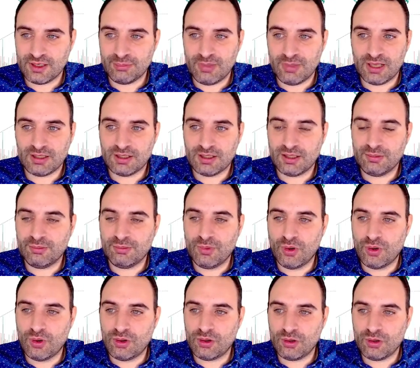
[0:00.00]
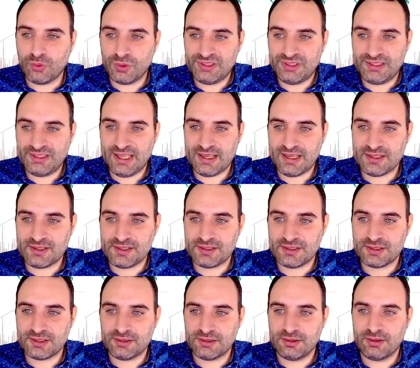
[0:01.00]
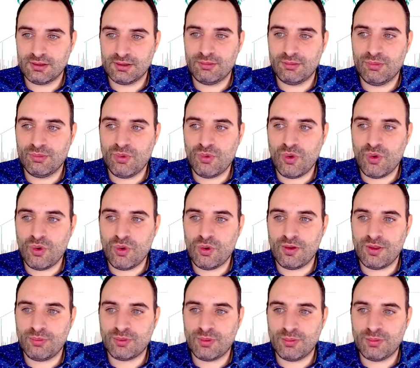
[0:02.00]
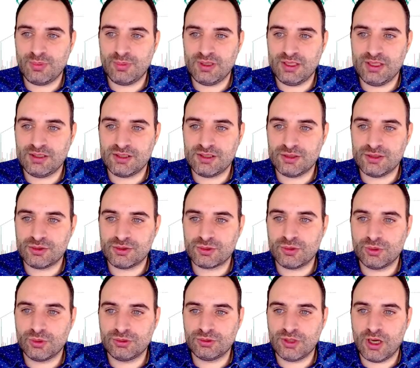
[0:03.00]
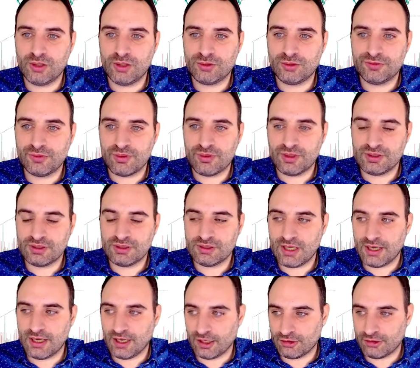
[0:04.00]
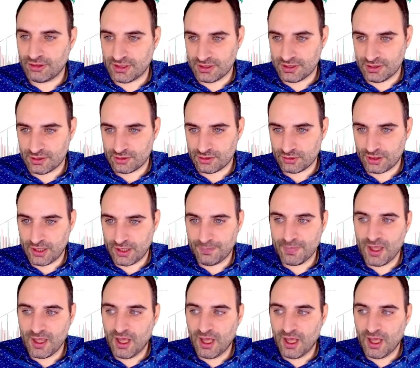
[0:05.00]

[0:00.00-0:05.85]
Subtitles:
But the more we test, the more the probability to go down to 439 increases, okay?